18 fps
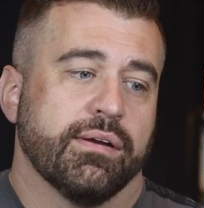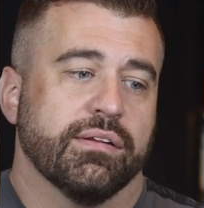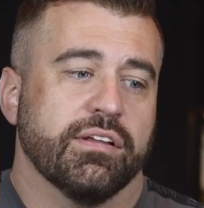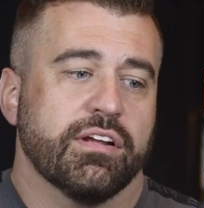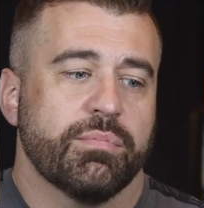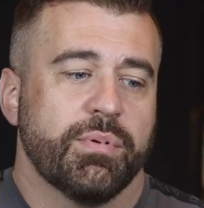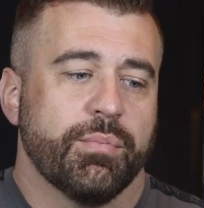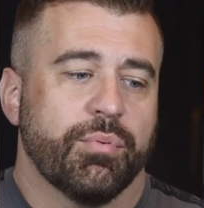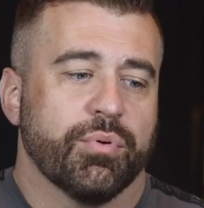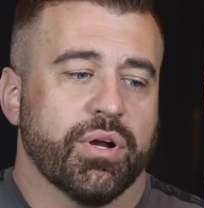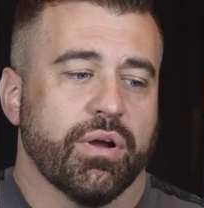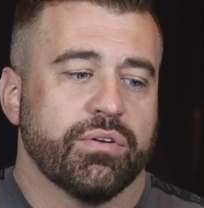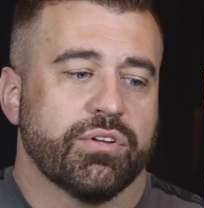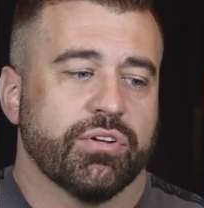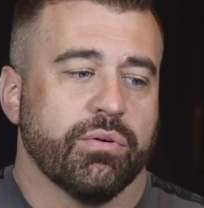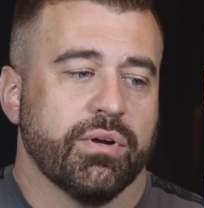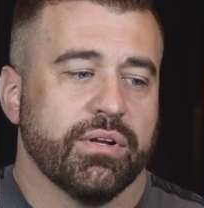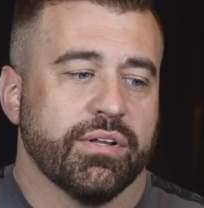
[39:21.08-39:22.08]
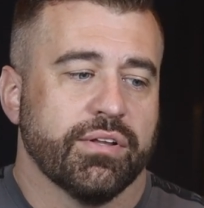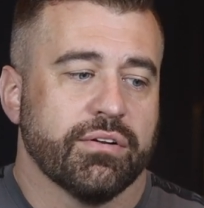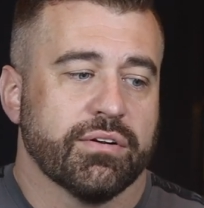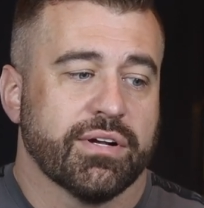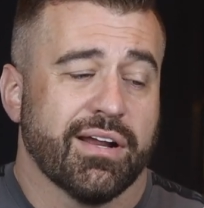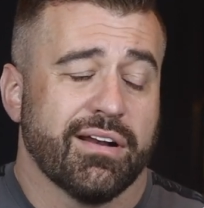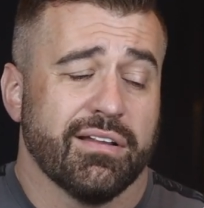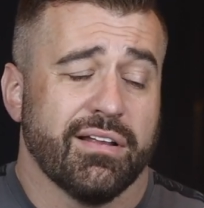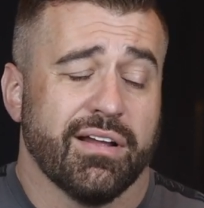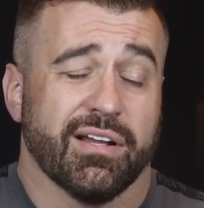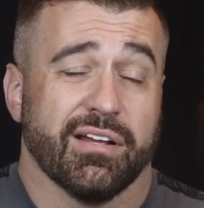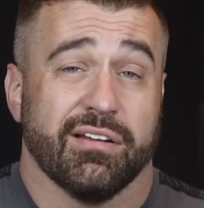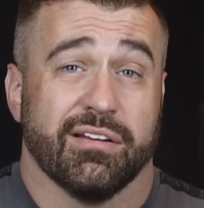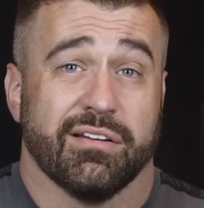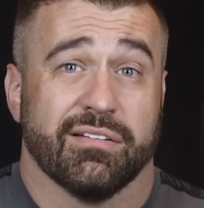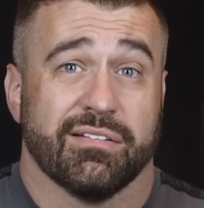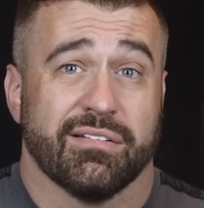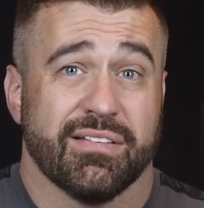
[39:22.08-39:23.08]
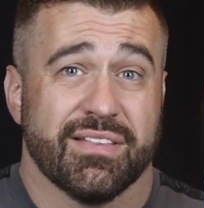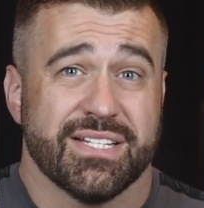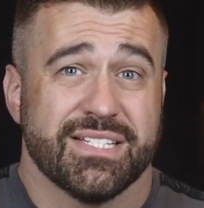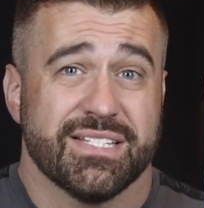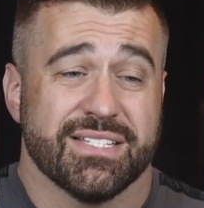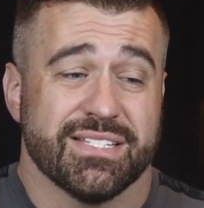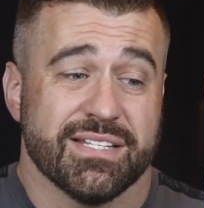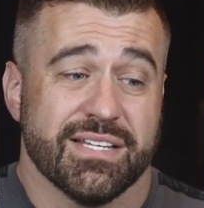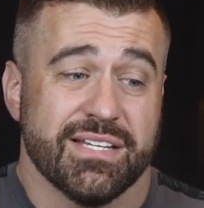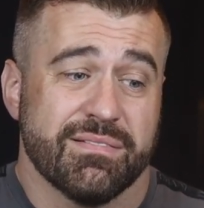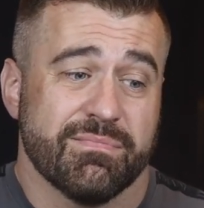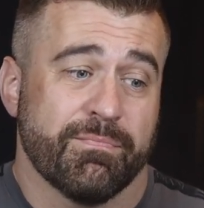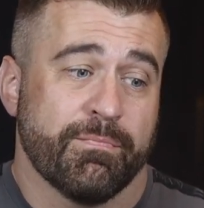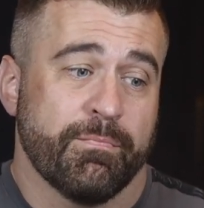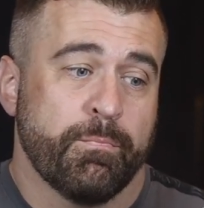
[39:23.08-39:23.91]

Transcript: a lot of people go to it and they're kind of like, uh, this is it.